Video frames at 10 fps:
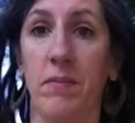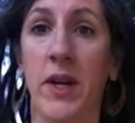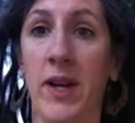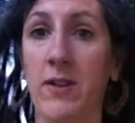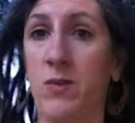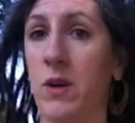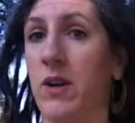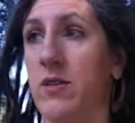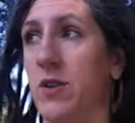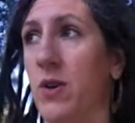because
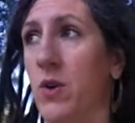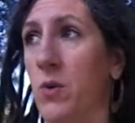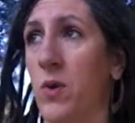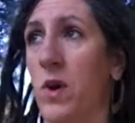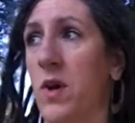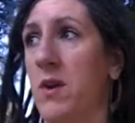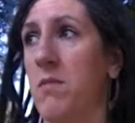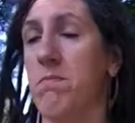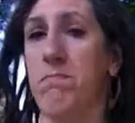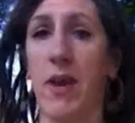we're so
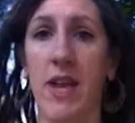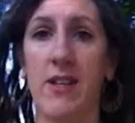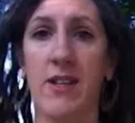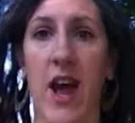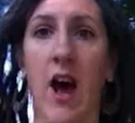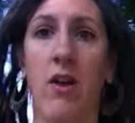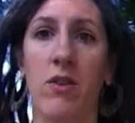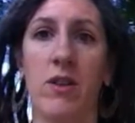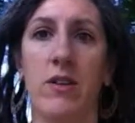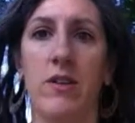beaten
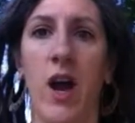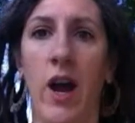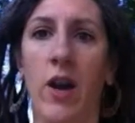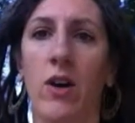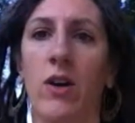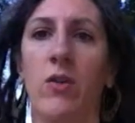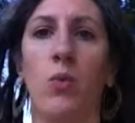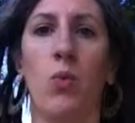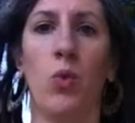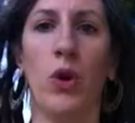down and tired
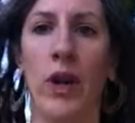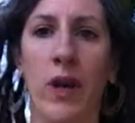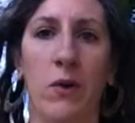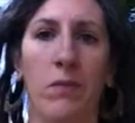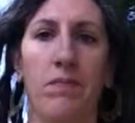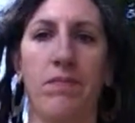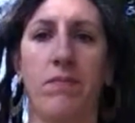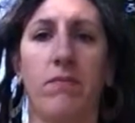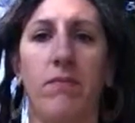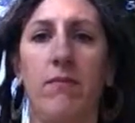and worn out?
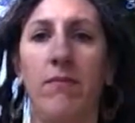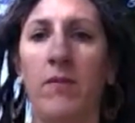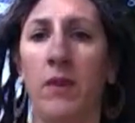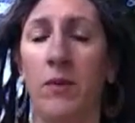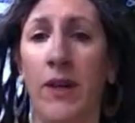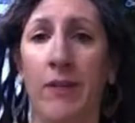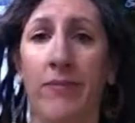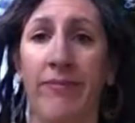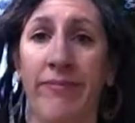Well,